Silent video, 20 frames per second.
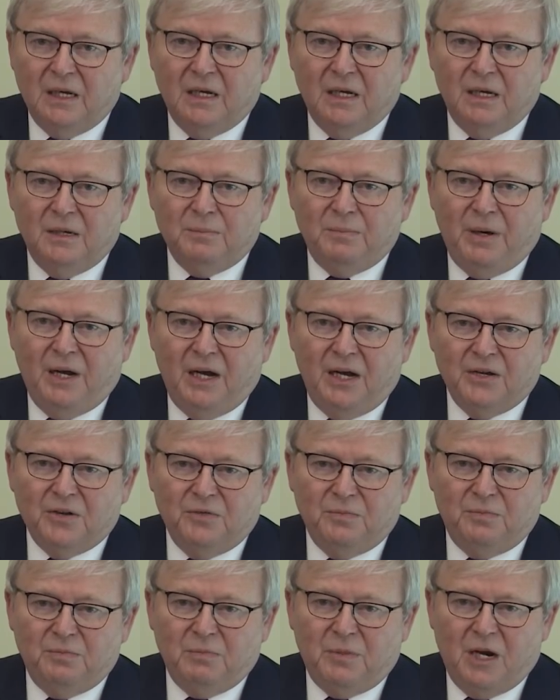And part
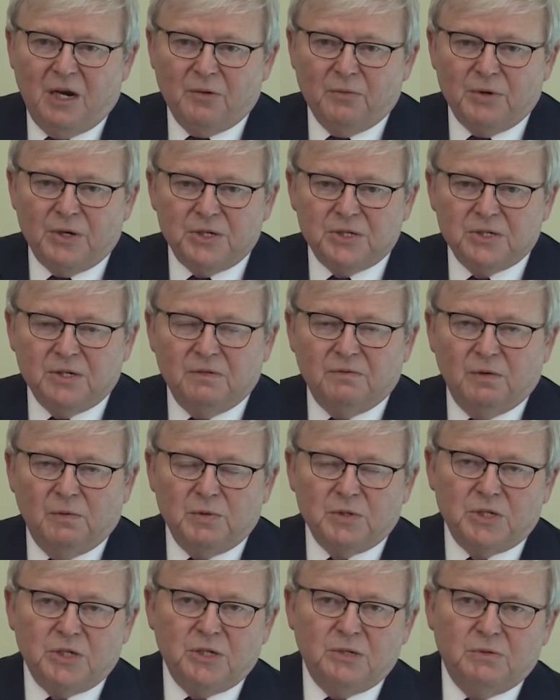of my reason for
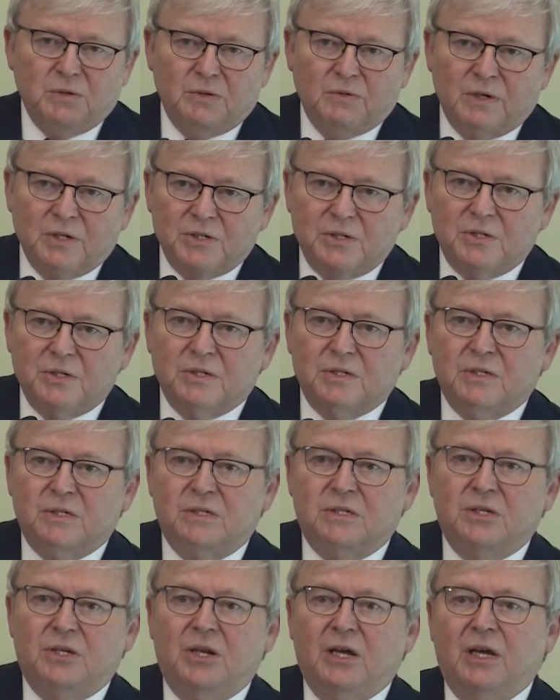wishing to address this
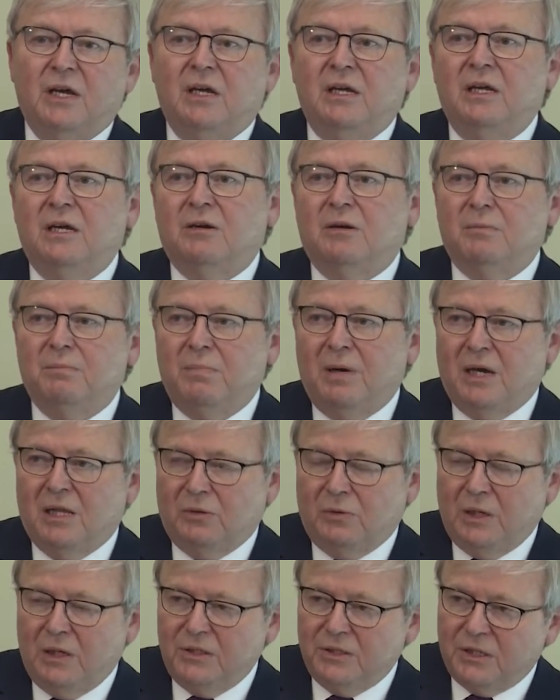today here in
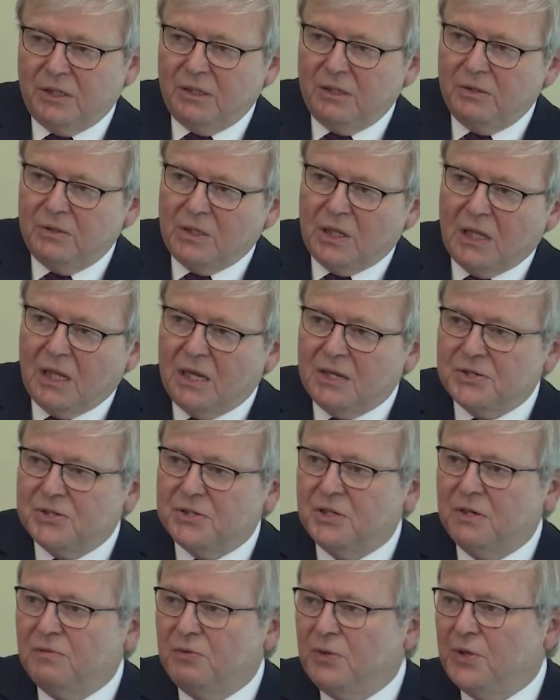Palo Alto and the last
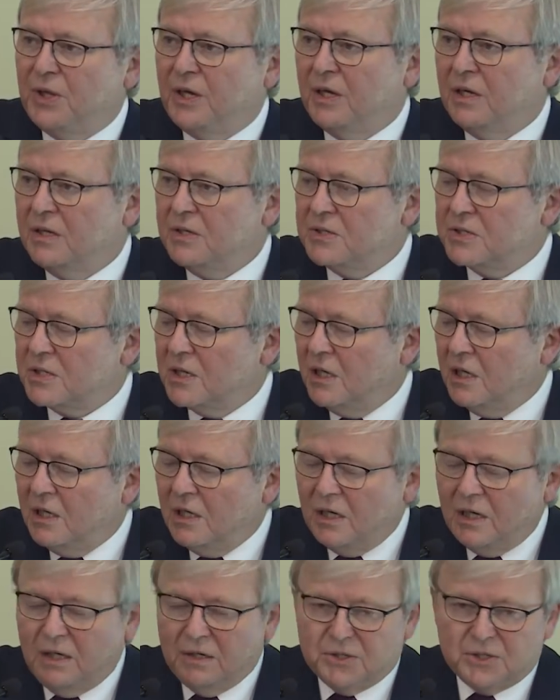several days
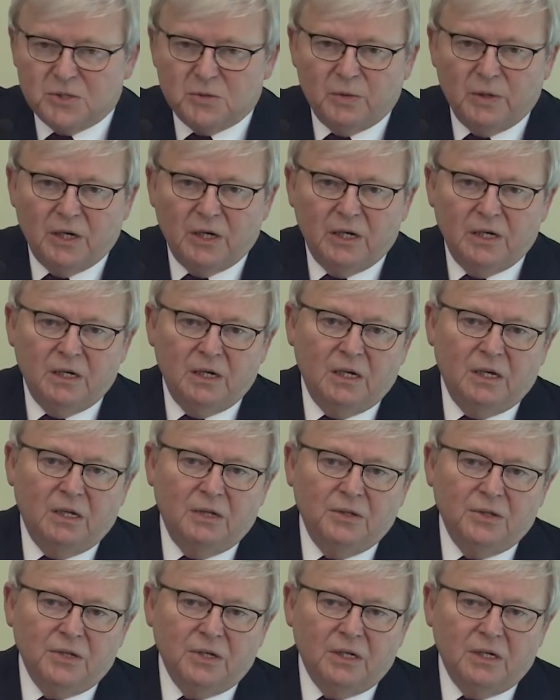elsewhere
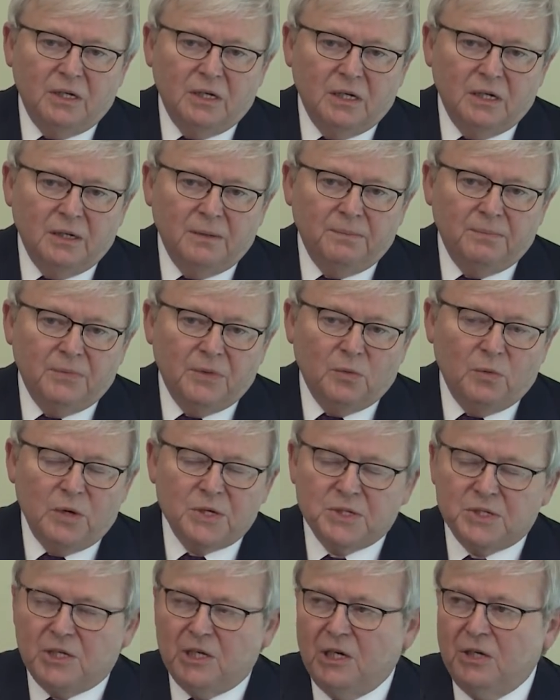on the
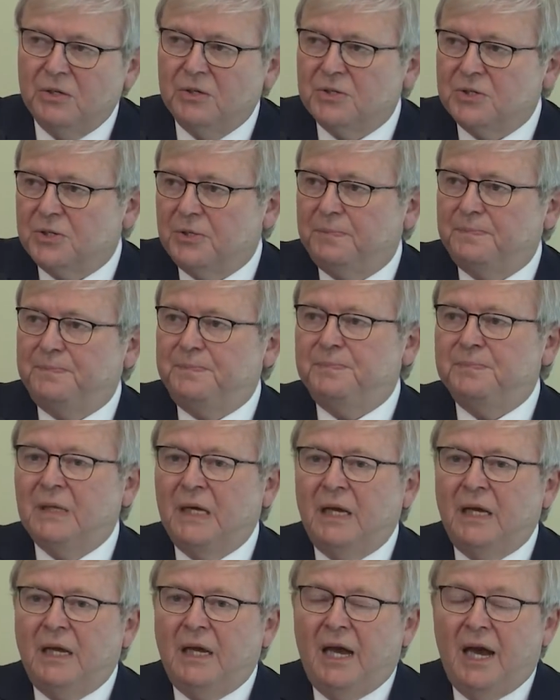West Coast,
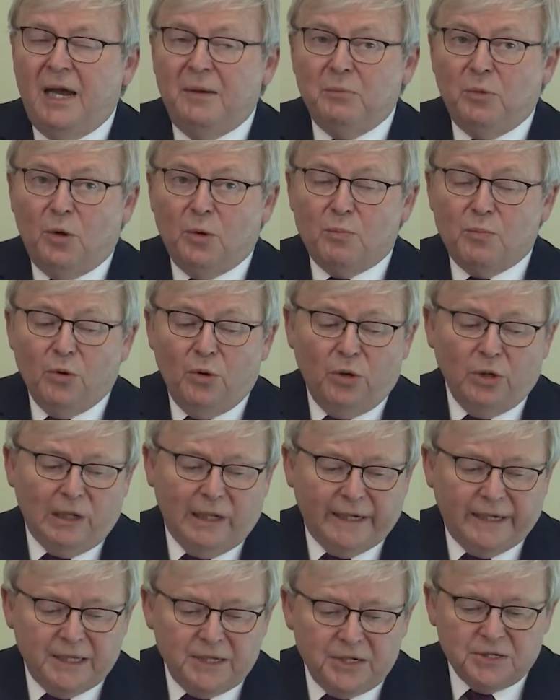and more
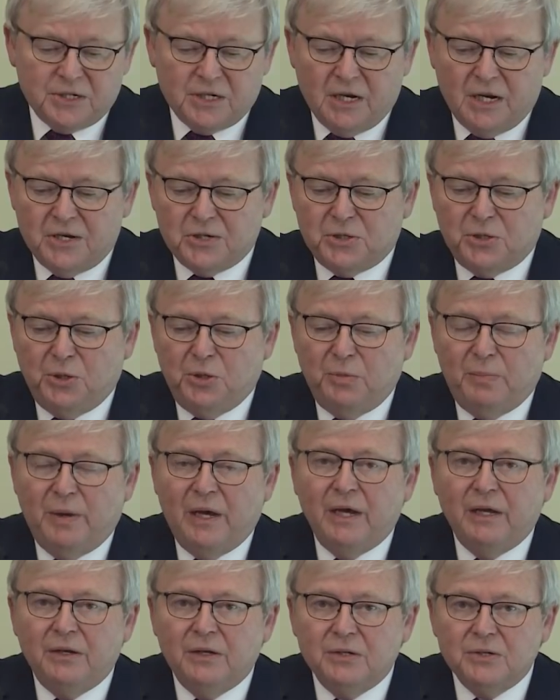broadly international
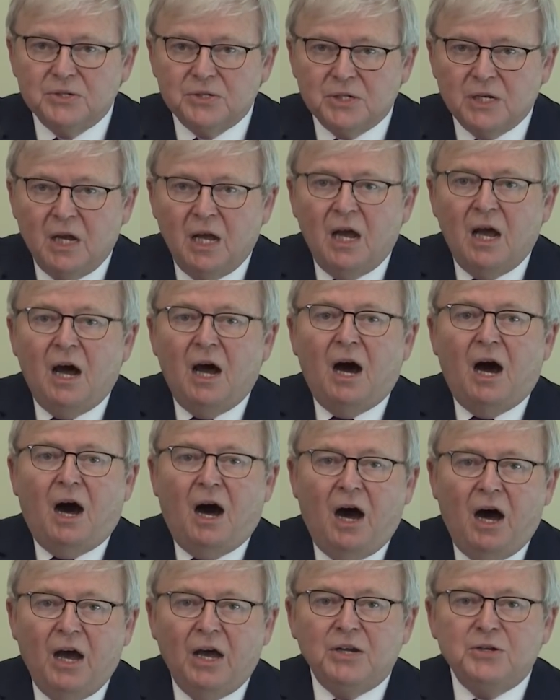debate, is
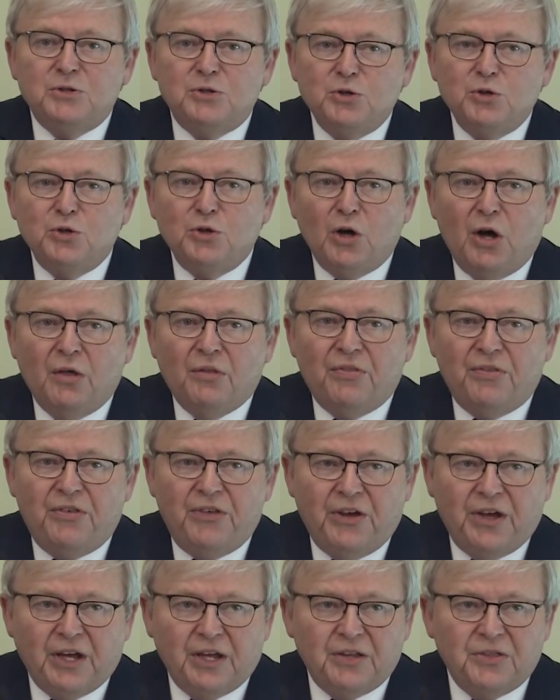I do not
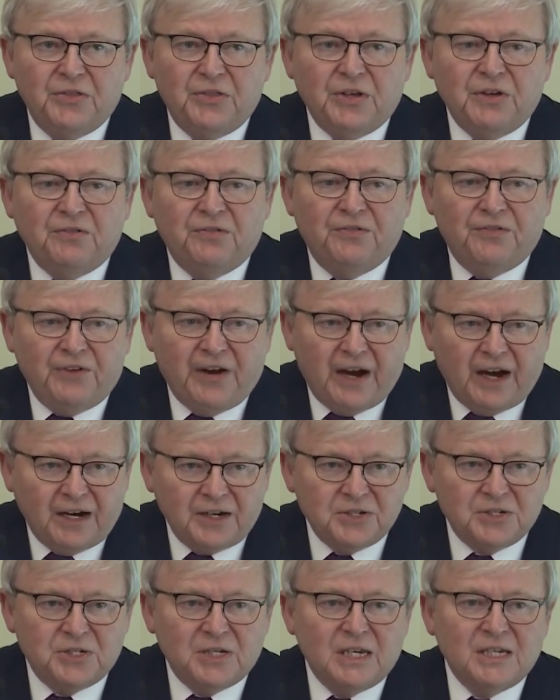think the
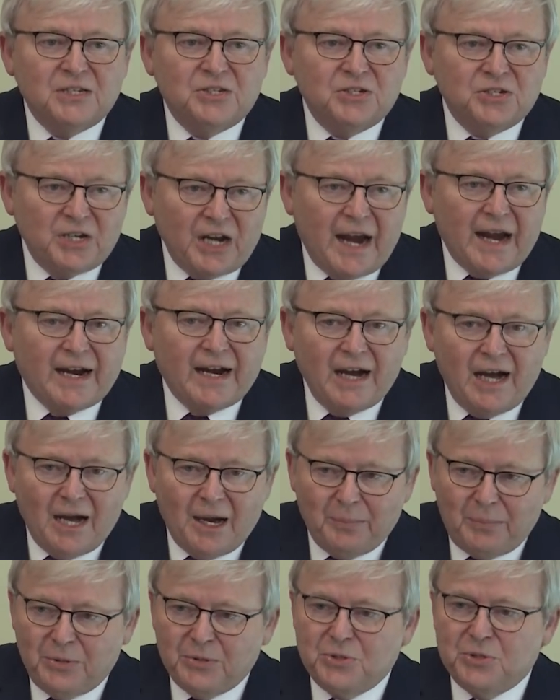facts stack
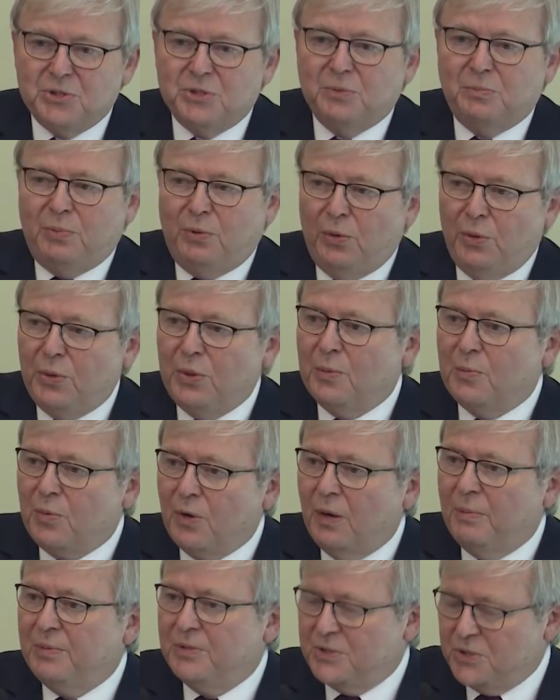up to support the
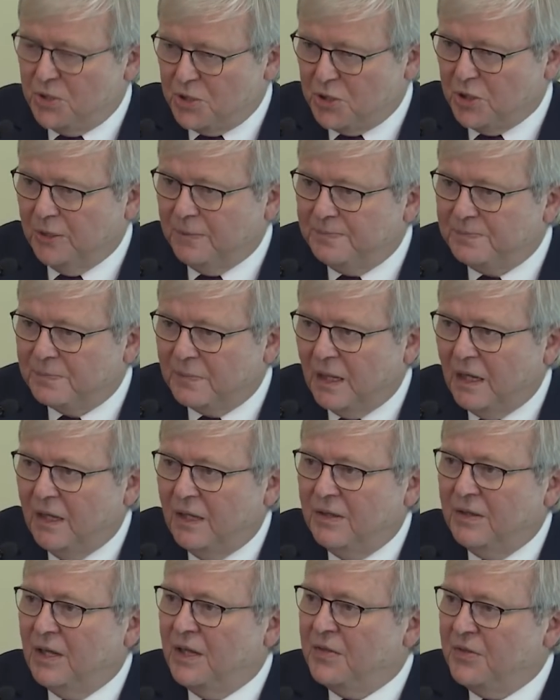proposition
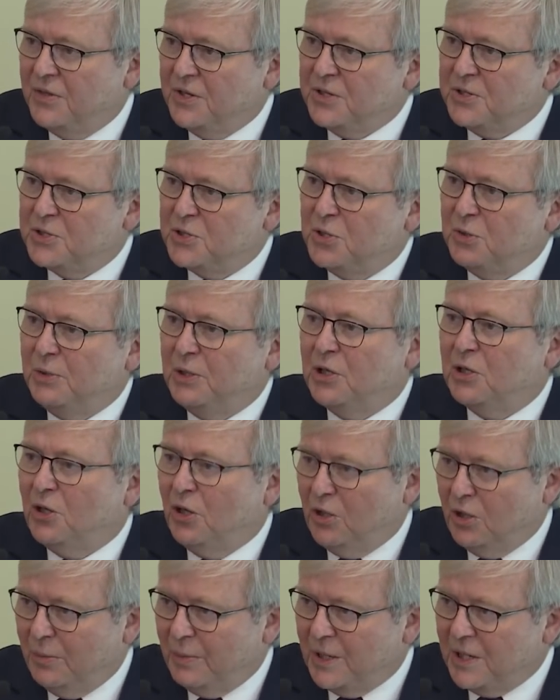that these two
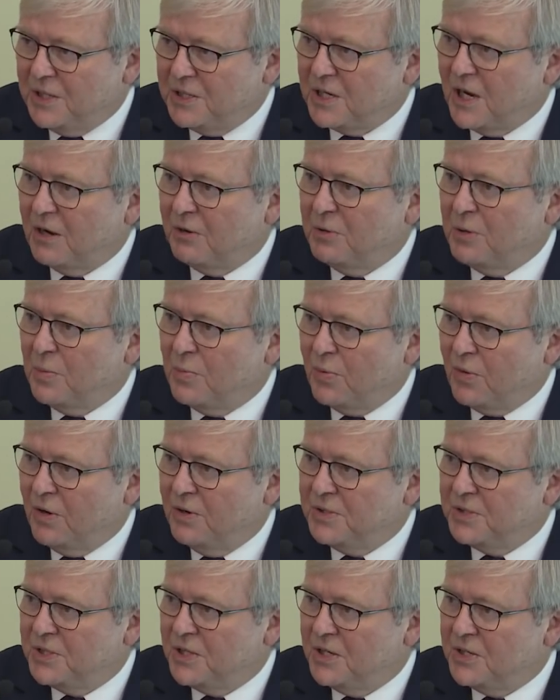economies are in the
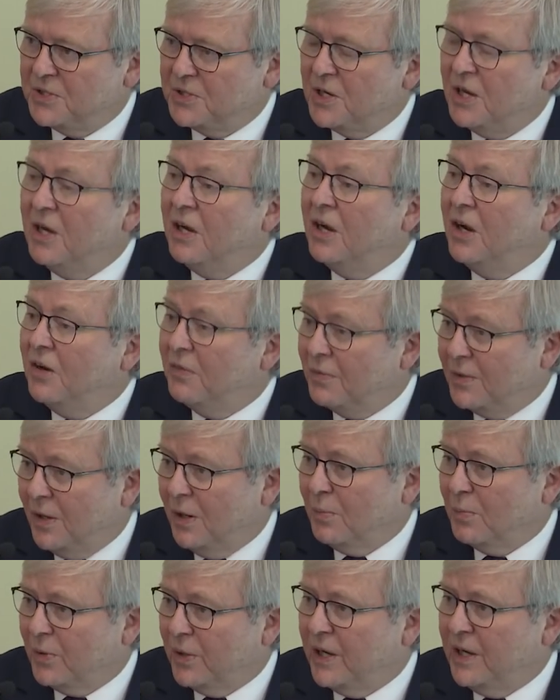process of
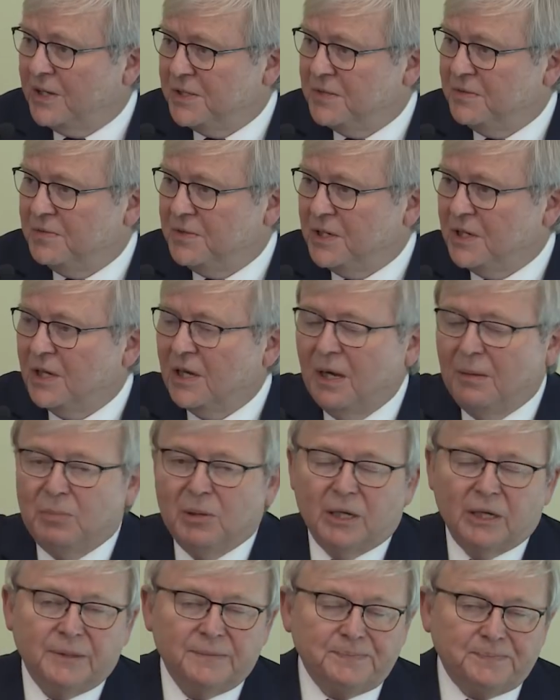comprehensive
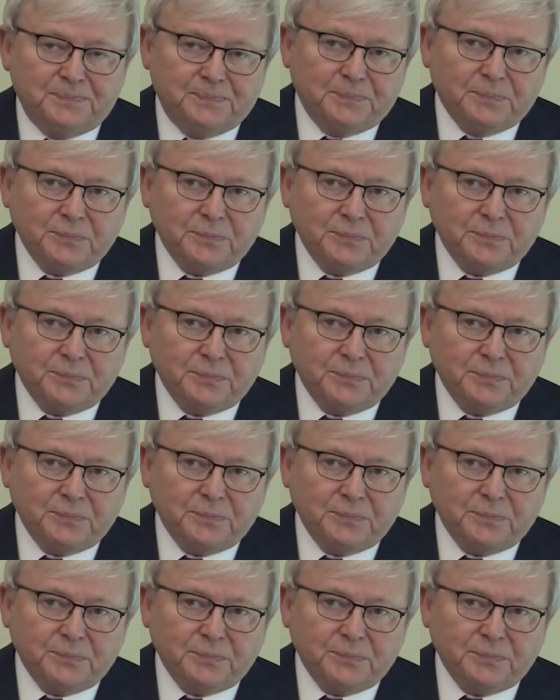decoupling.